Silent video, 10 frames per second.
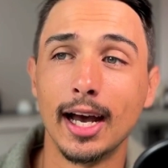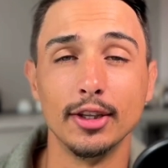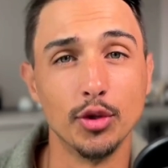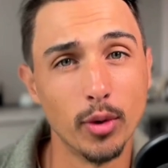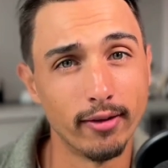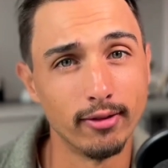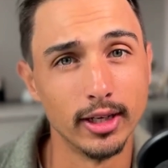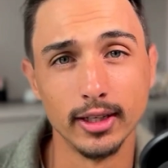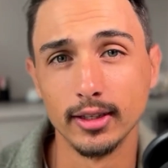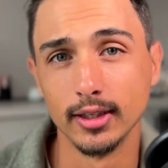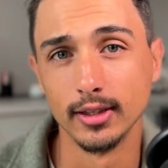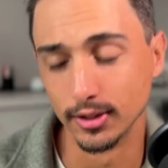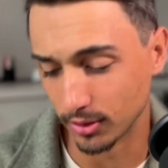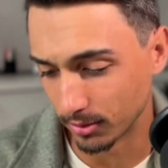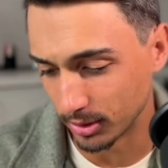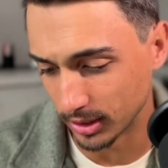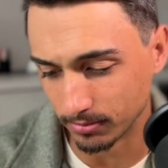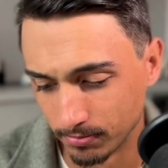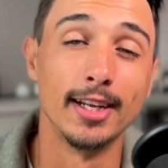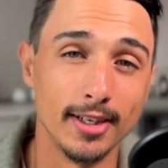I do have a link in the
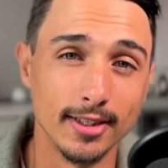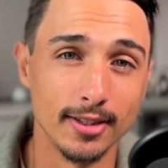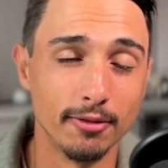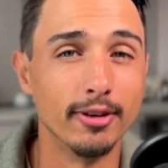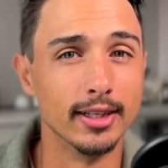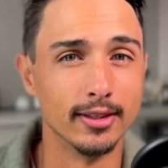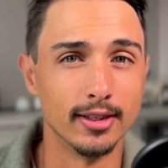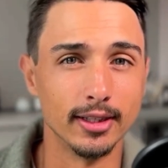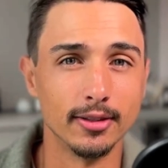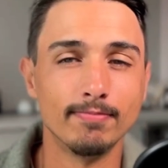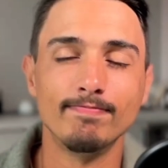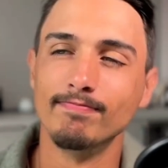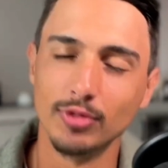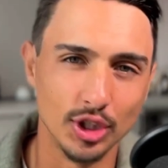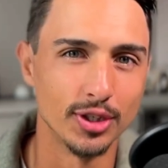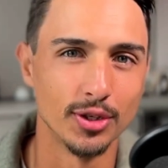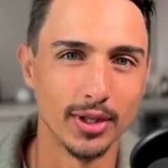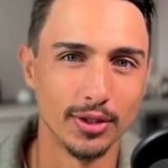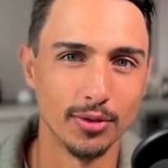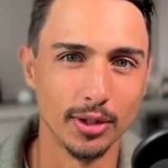description, and it is an affiliate link, just so
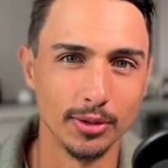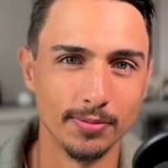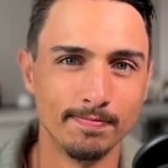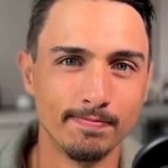that you know.